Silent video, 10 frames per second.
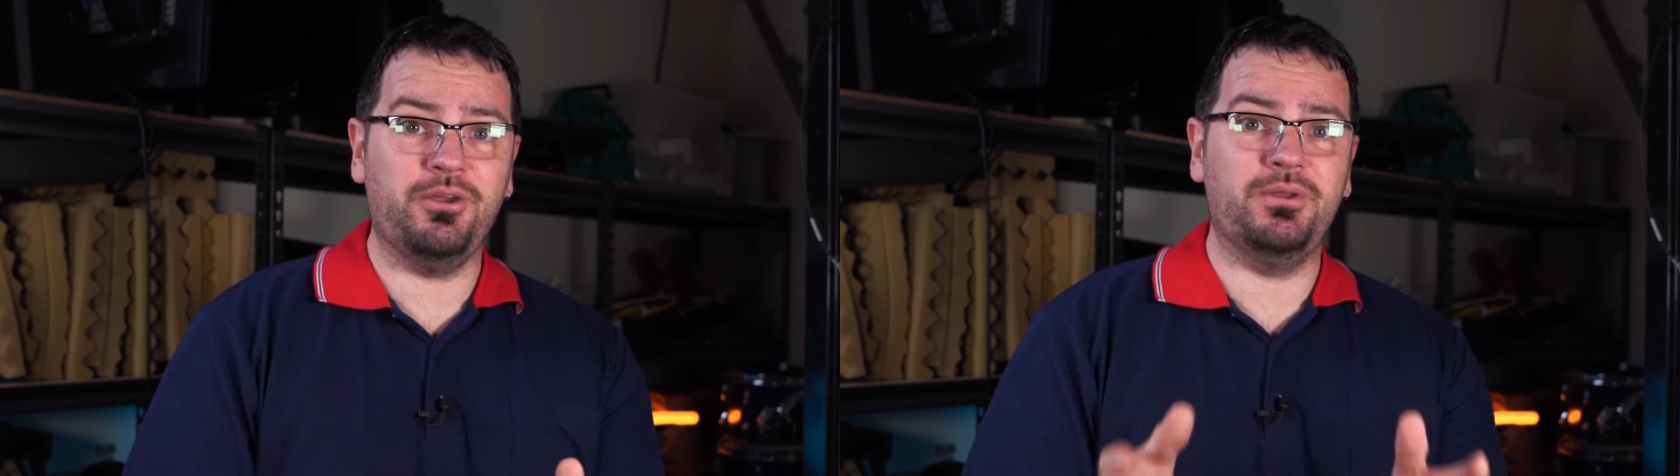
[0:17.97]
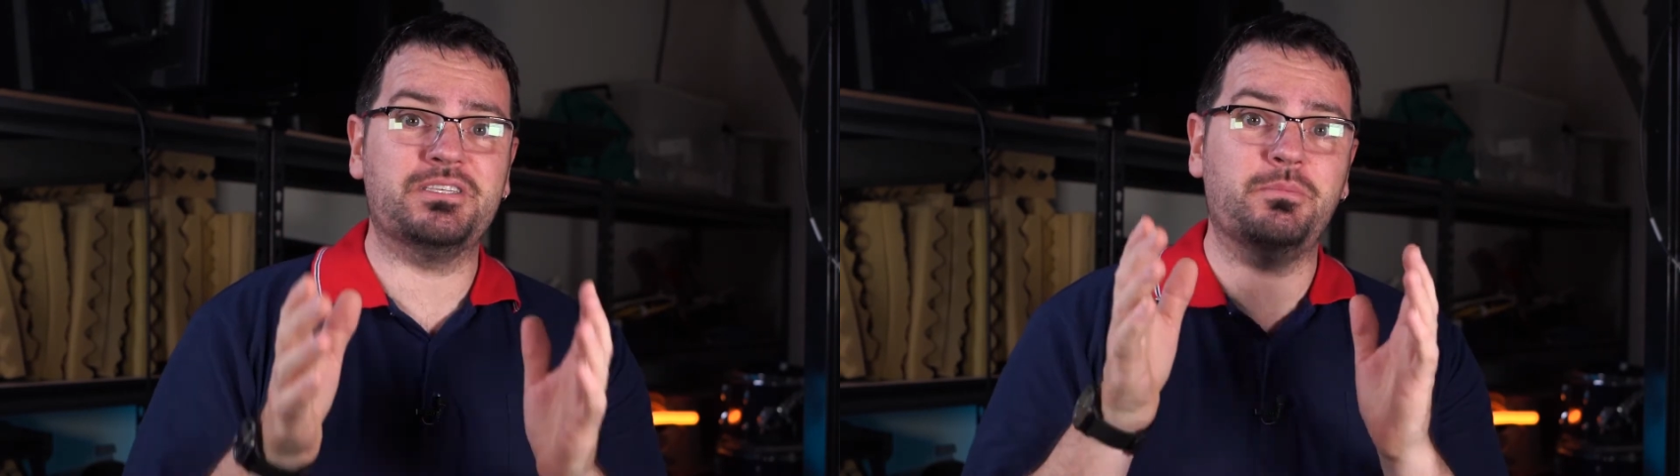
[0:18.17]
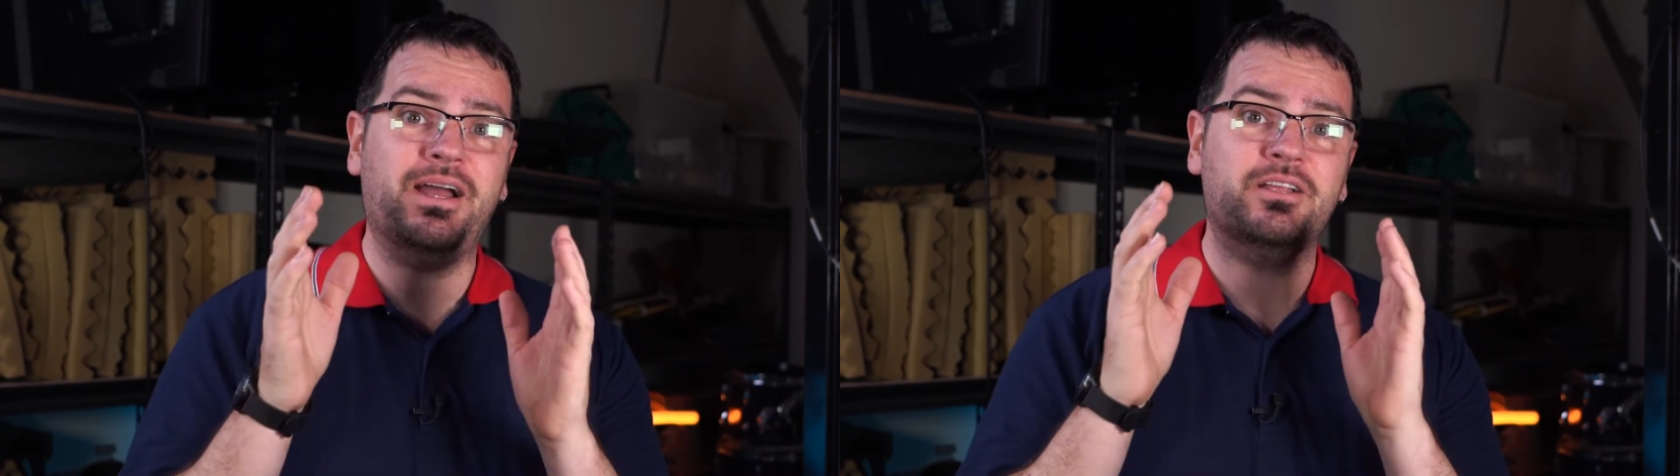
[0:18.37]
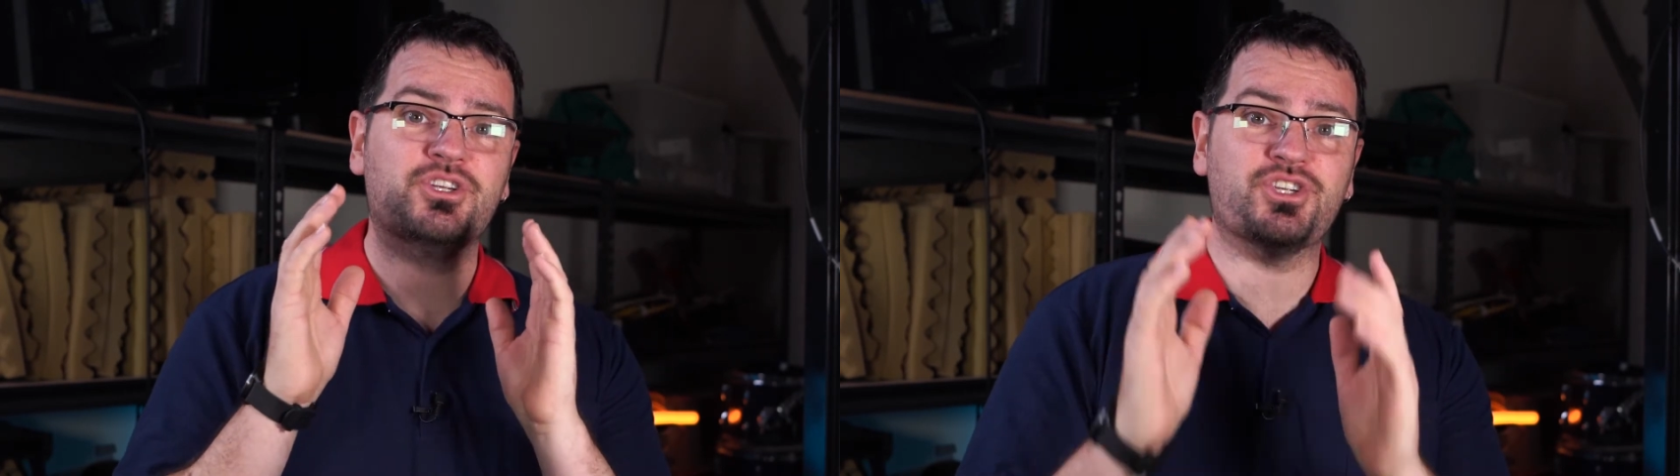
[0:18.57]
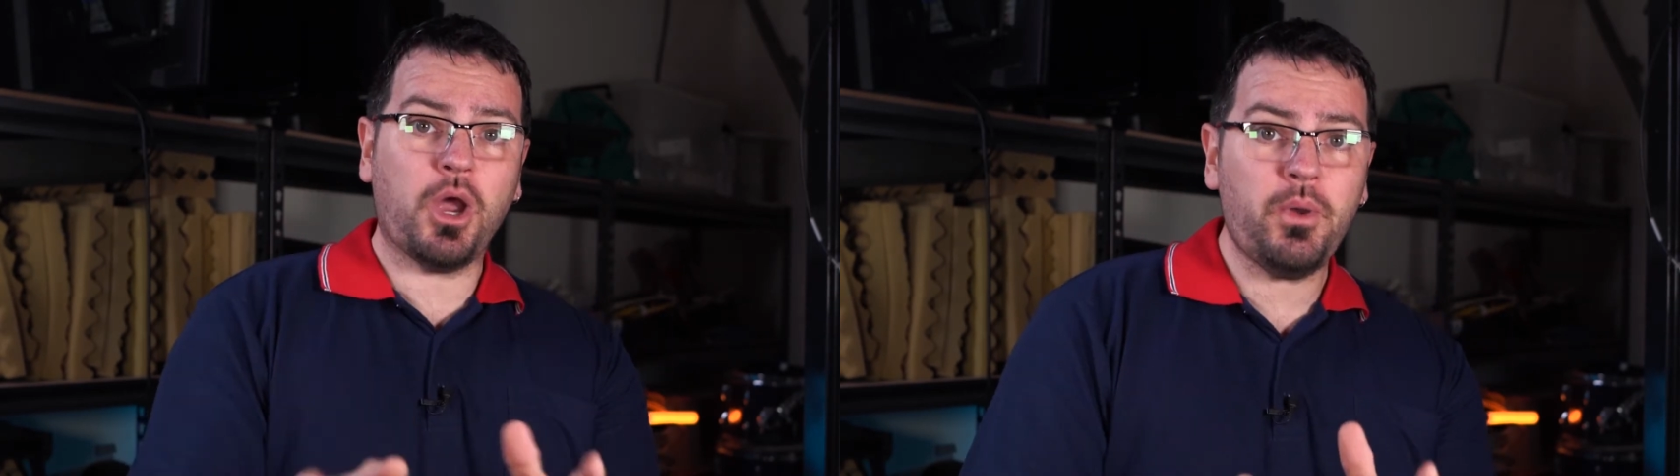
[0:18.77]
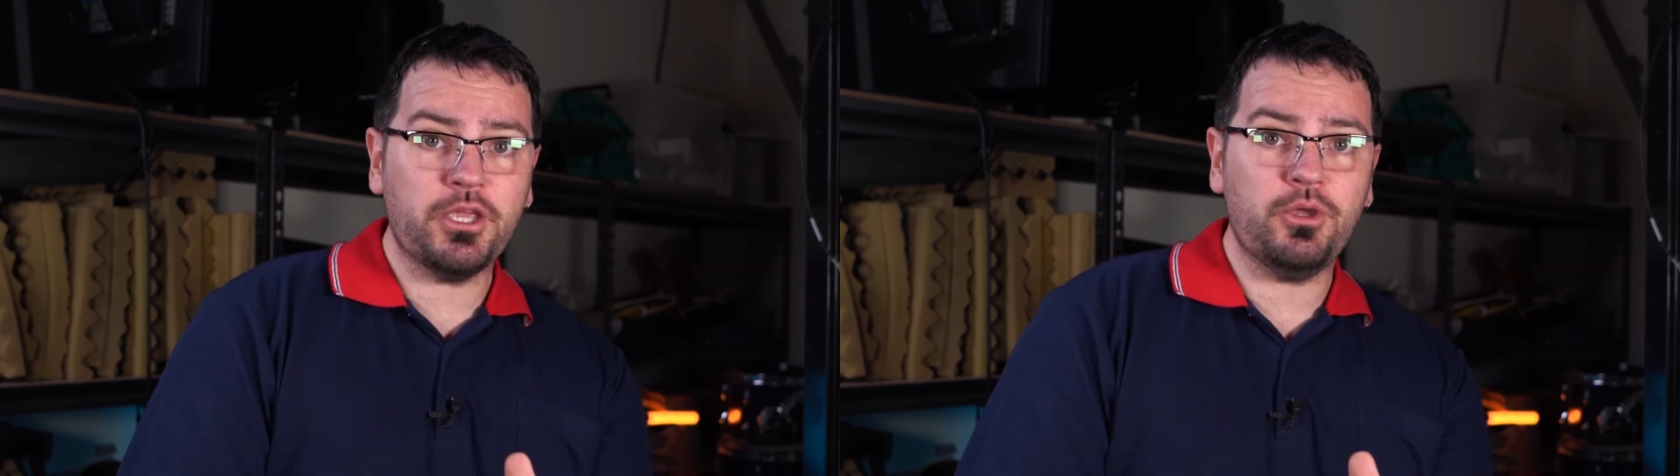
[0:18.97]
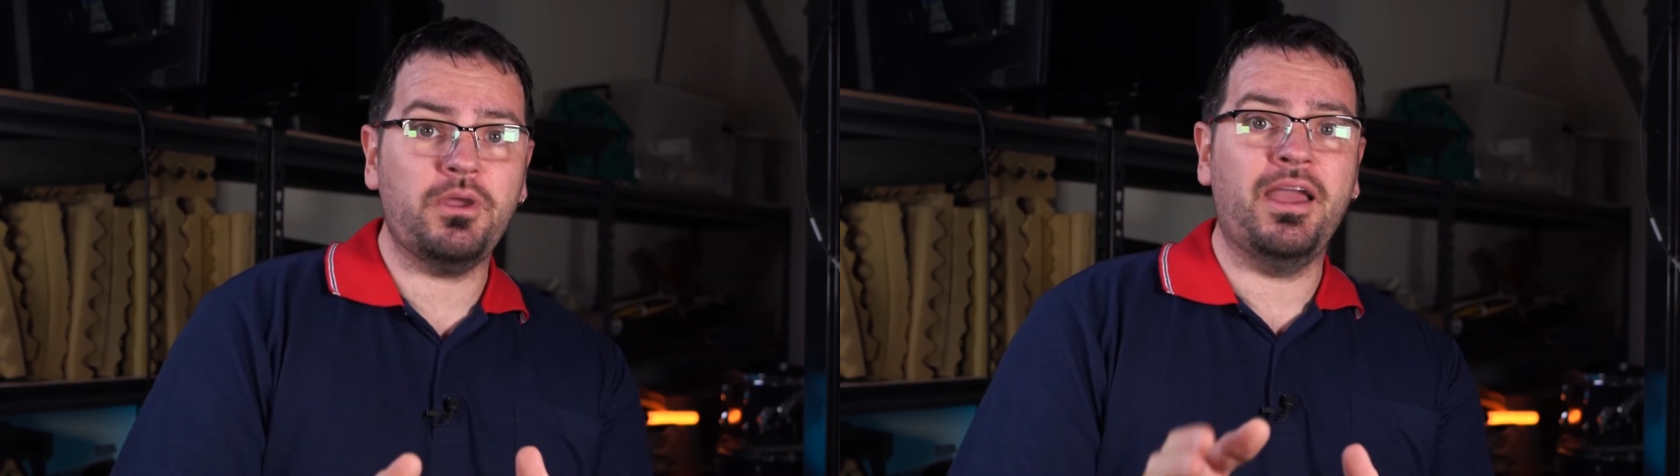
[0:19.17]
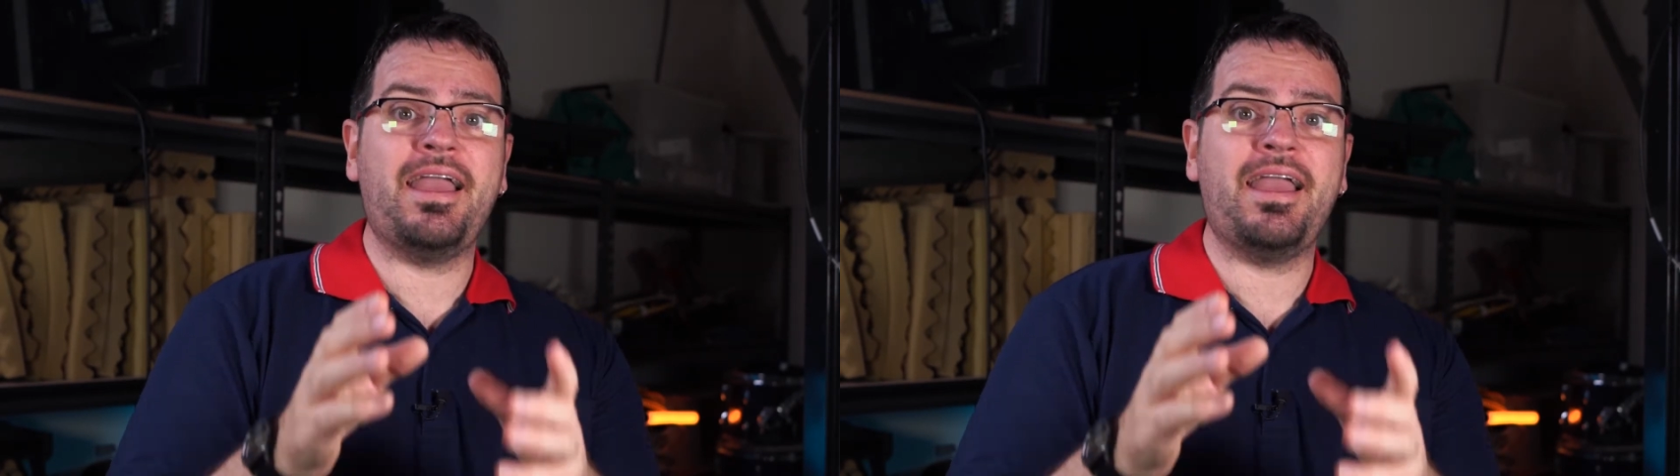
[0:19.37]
is about showing you